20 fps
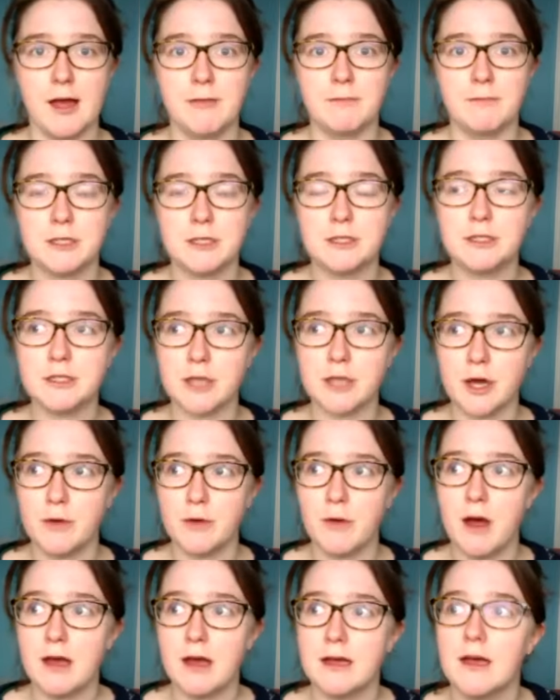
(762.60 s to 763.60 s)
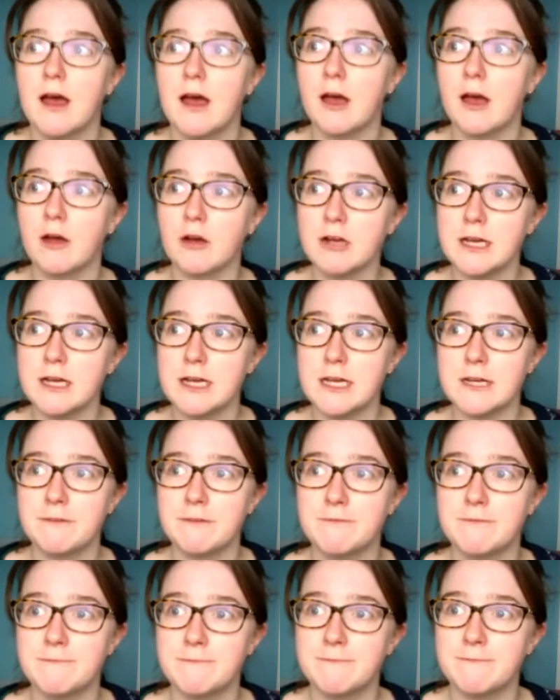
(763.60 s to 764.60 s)
So I got it
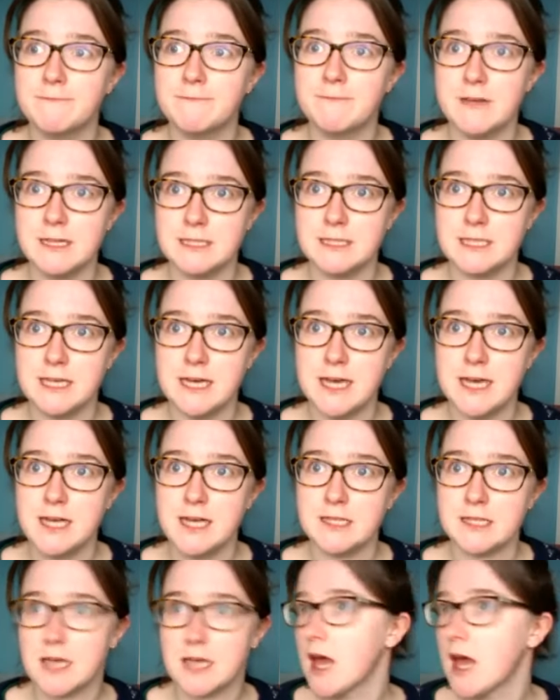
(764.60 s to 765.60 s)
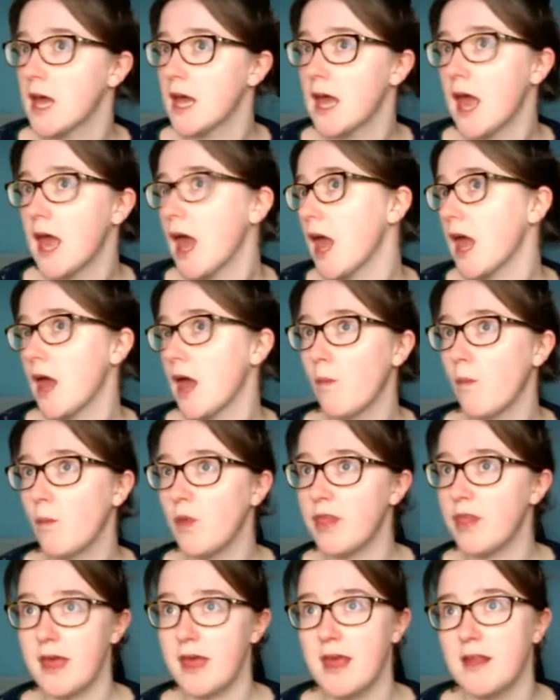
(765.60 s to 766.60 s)
fitted
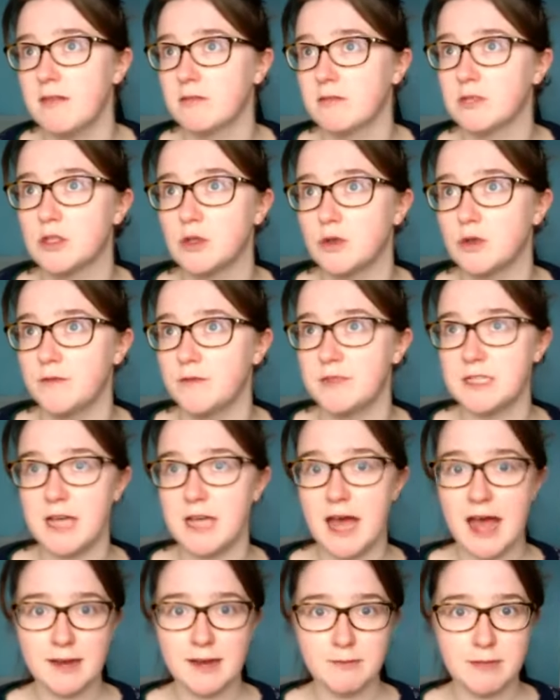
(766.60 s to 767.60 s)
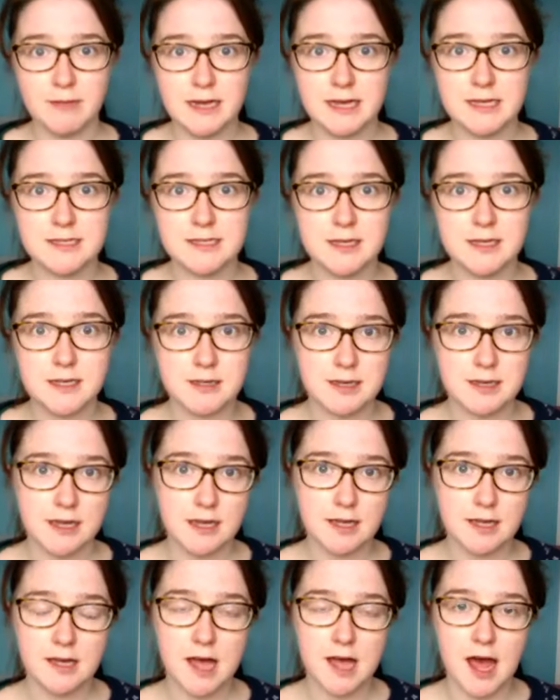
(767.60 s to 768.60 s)
within sort of 10 minutes, I
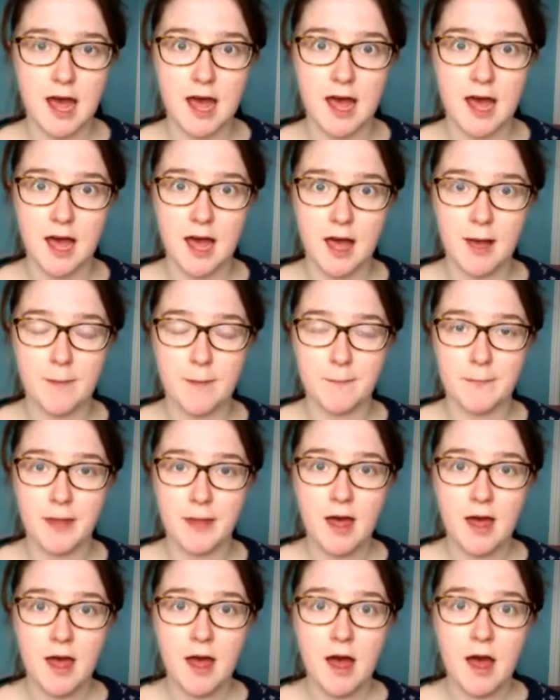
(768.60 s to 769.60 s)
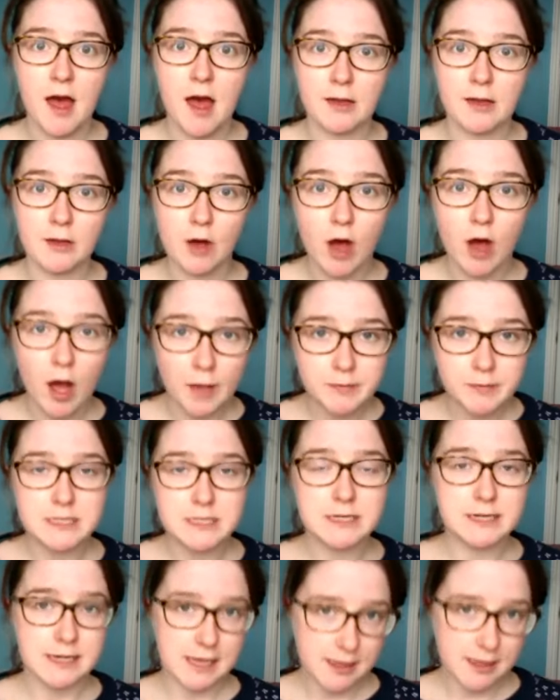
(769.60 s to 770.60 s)
think. I got up
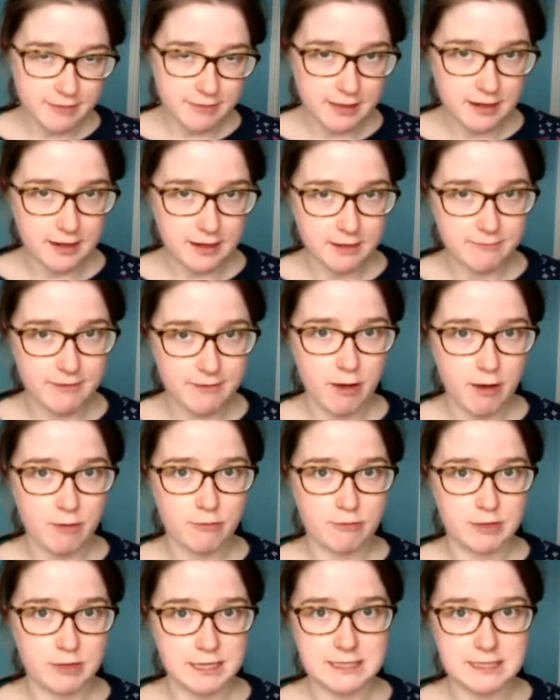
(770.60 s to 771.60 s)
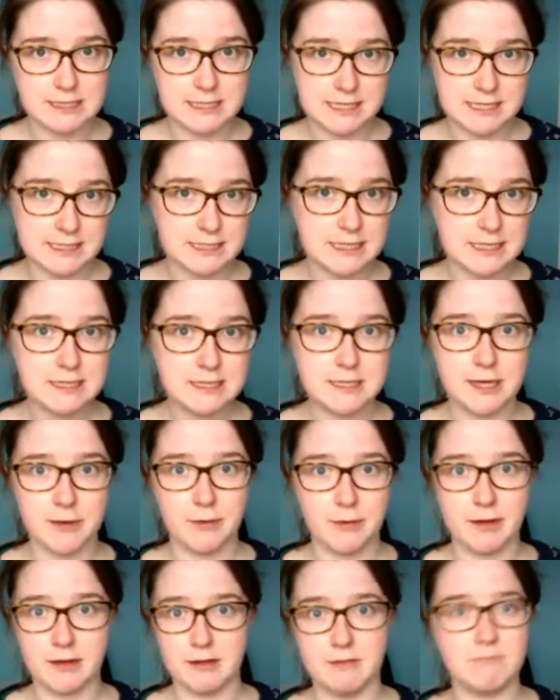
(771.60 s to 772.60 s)
to leave, and then I felt really dizzy,
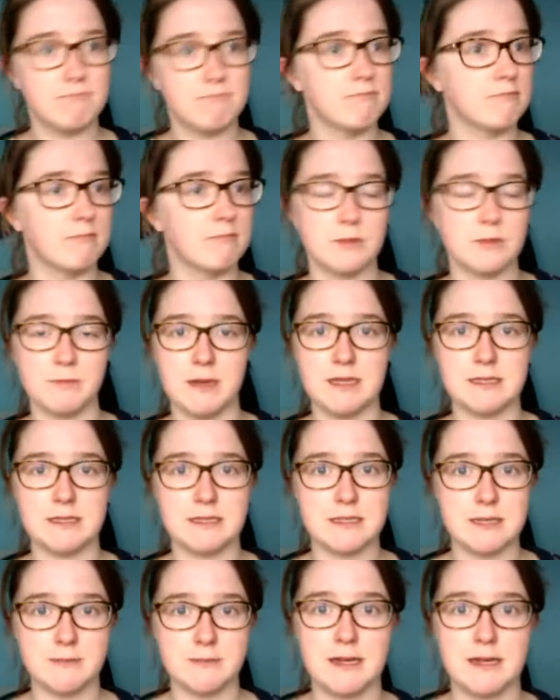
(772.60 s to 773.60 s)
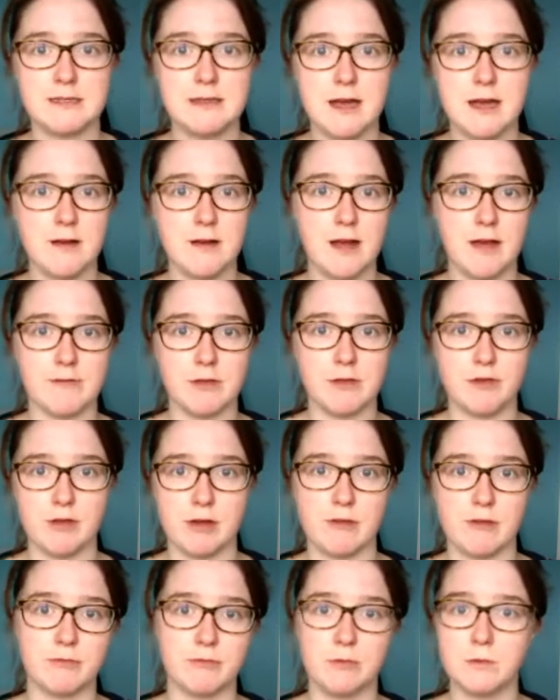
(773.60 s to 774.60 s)
so I was made to sit back down, have a
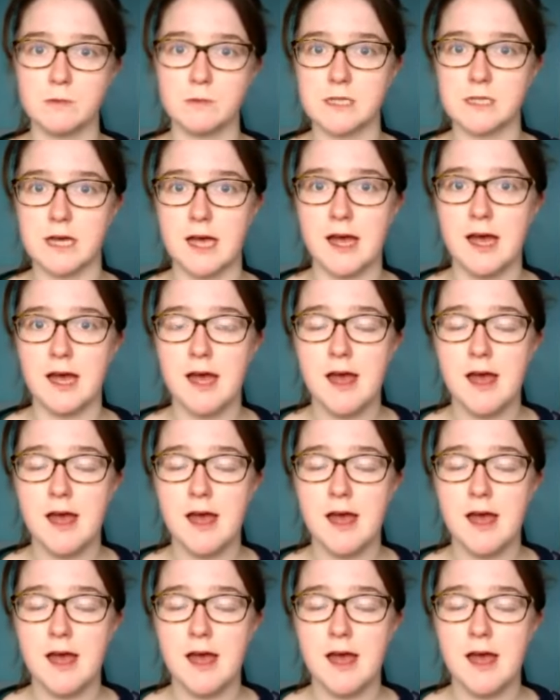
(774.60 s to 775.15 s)
drink of water,